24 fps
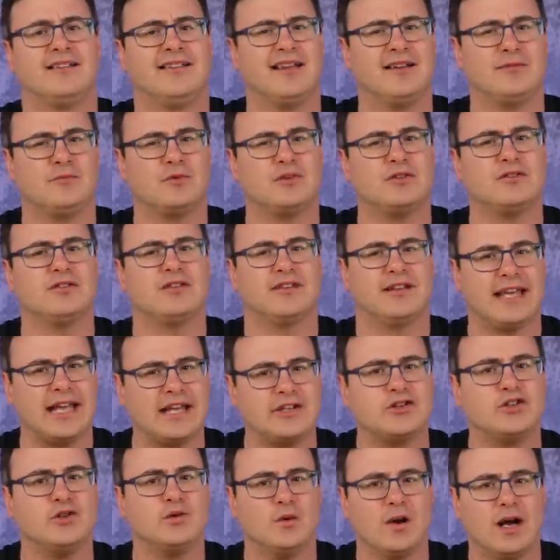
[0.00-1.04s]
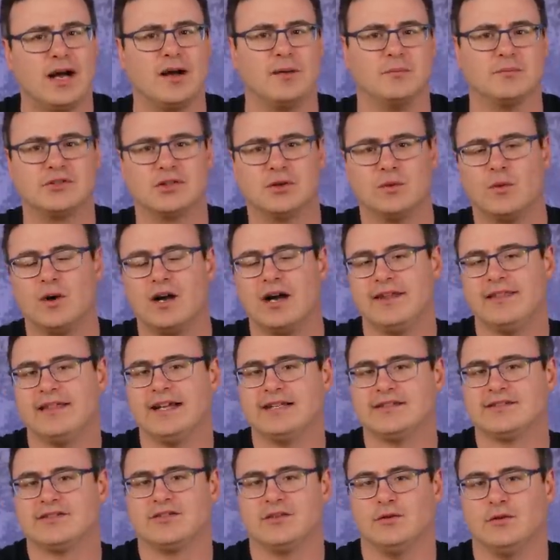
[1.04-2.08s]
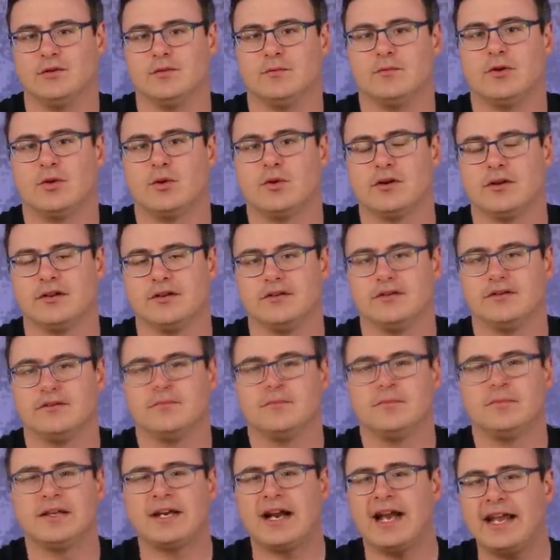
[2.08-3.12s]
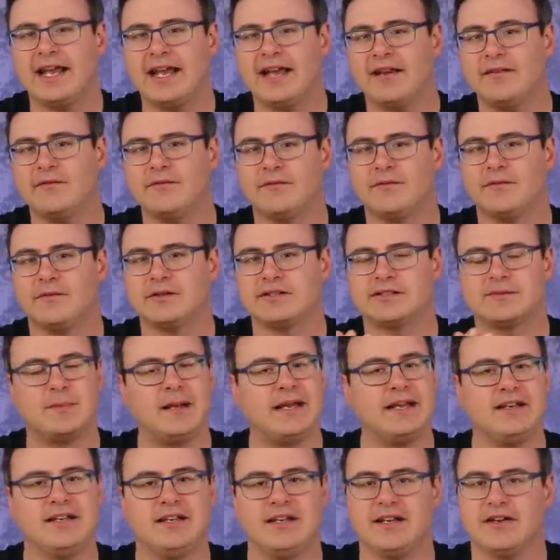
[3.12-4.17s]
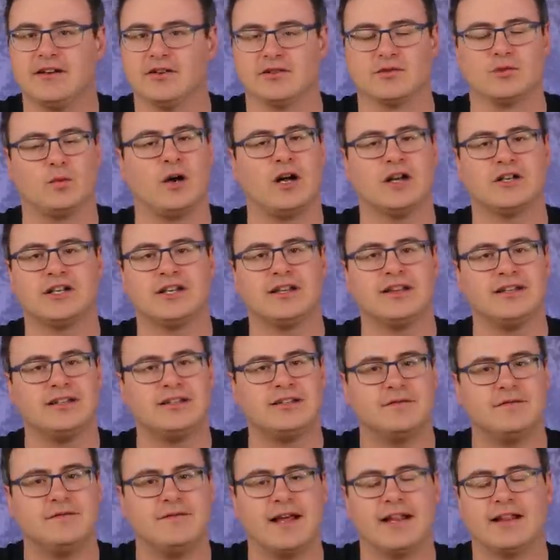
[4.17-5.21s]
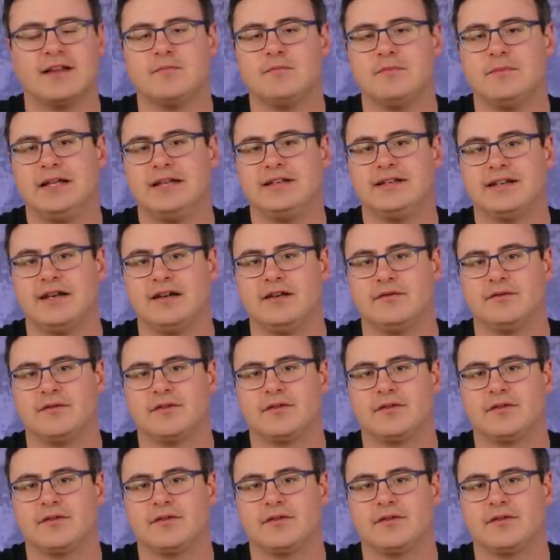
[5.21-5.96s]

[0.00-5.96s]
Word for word: that will catch you up to why that's so important. But I have spent years watching the development of